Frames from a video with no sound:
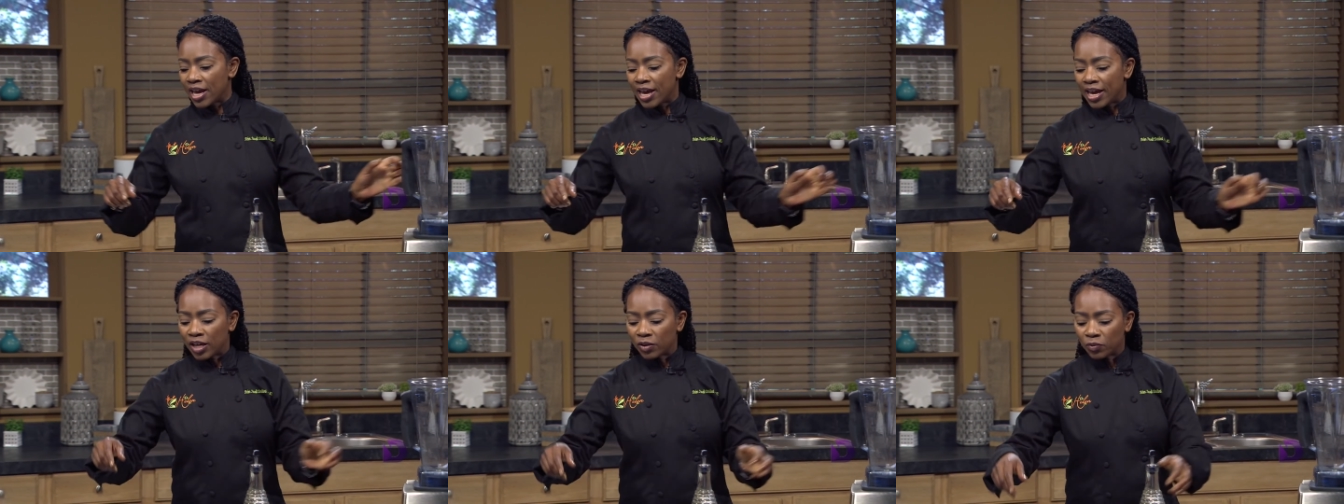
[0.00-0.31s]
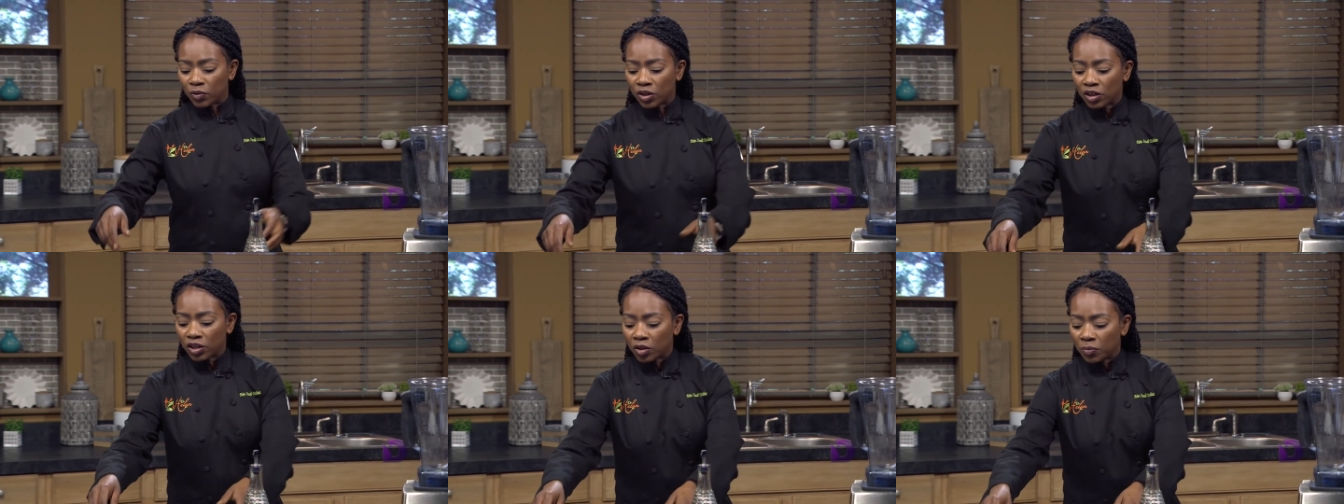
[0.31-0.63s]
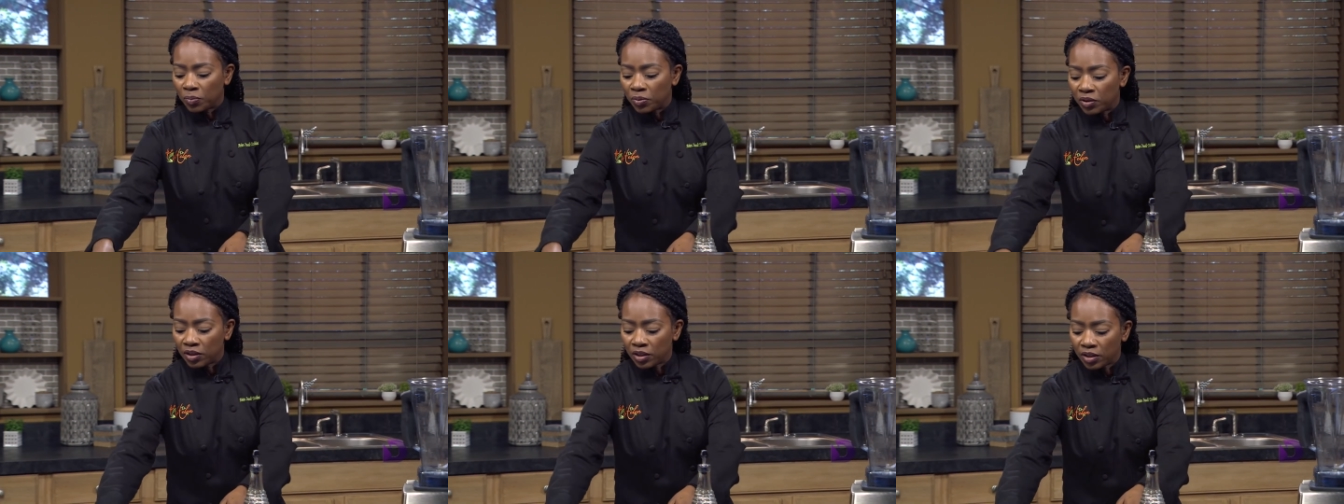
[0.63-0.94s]
and we're going to
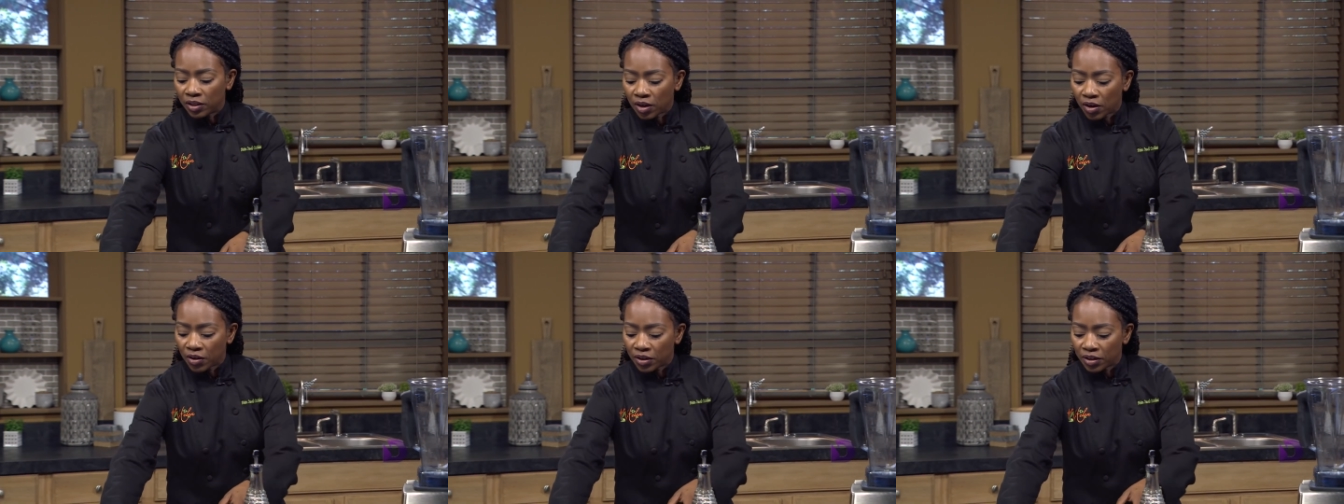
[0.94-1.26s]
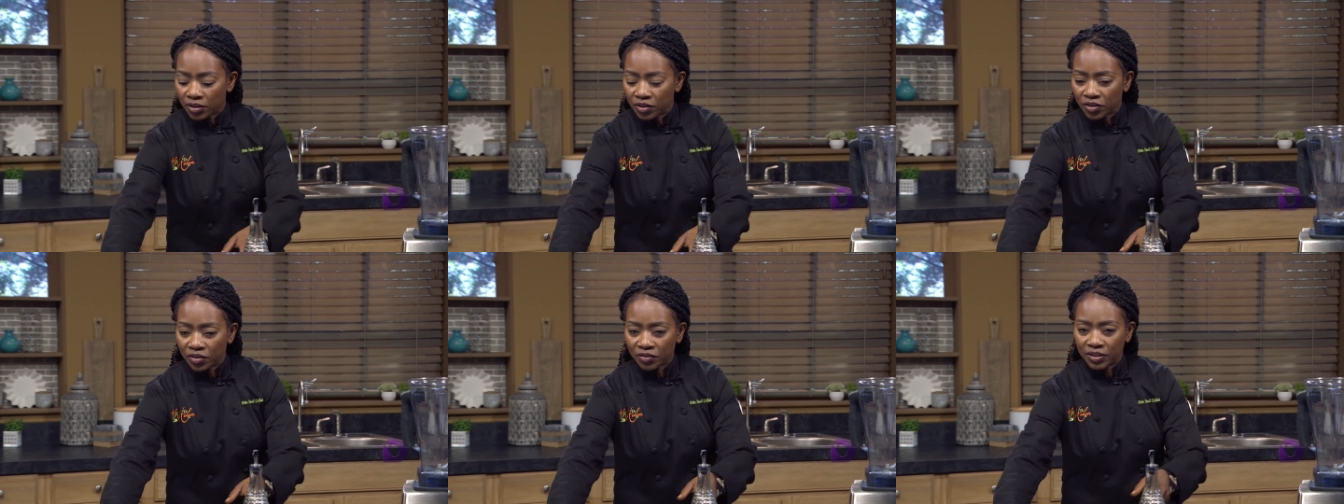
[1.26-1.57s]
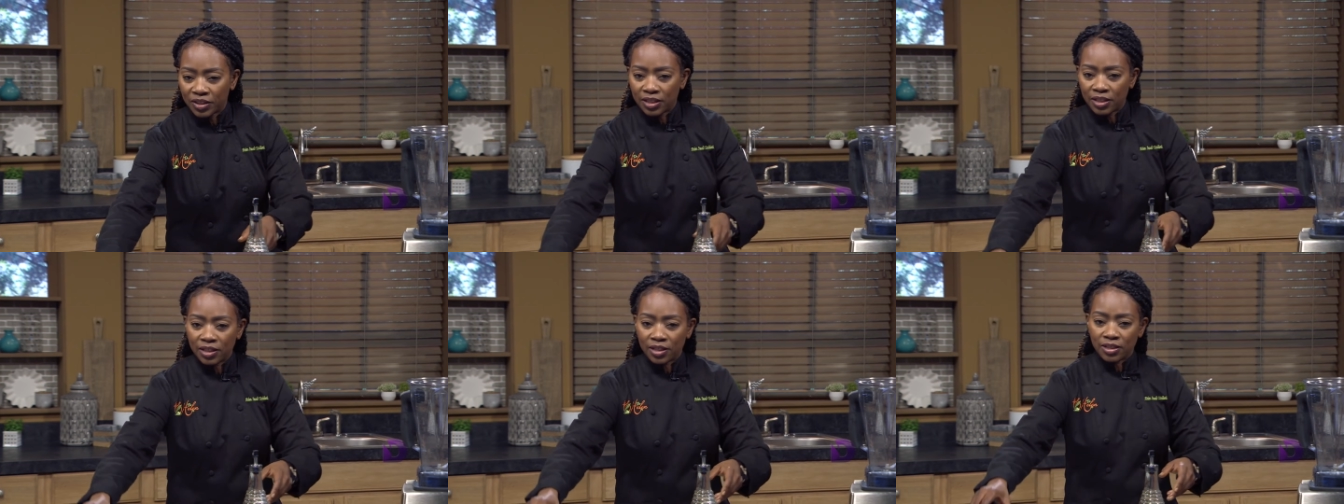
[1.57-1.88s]
put in our
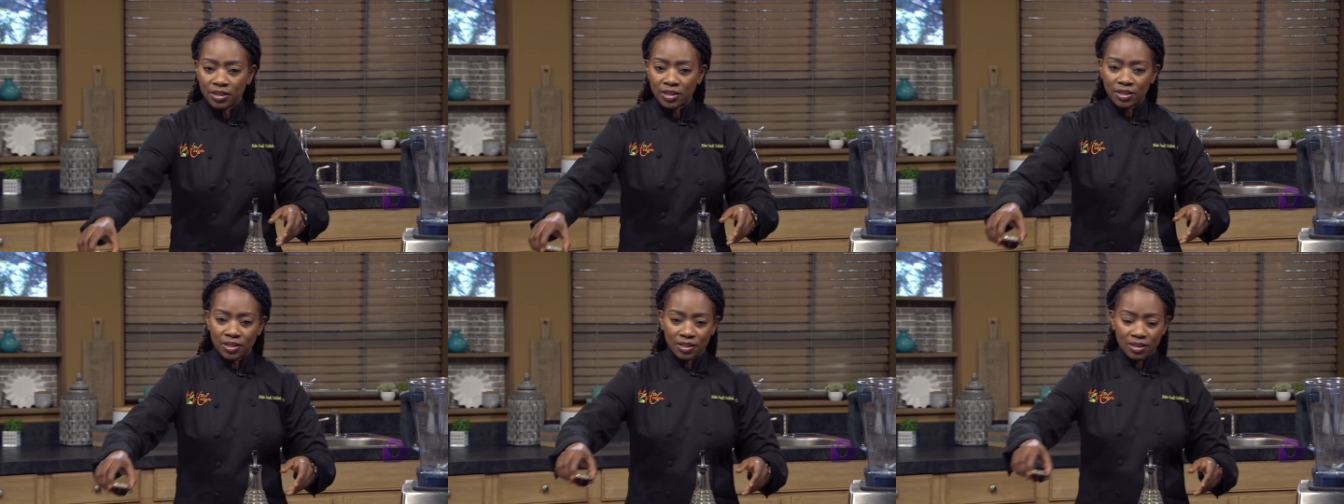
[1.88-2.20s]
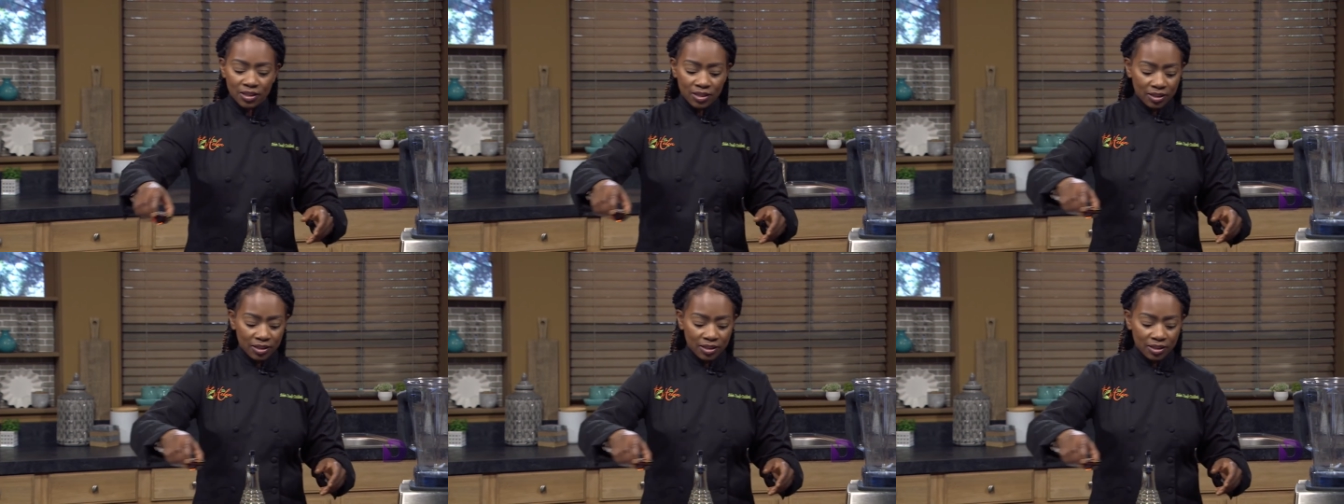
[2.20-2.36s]
ingredients.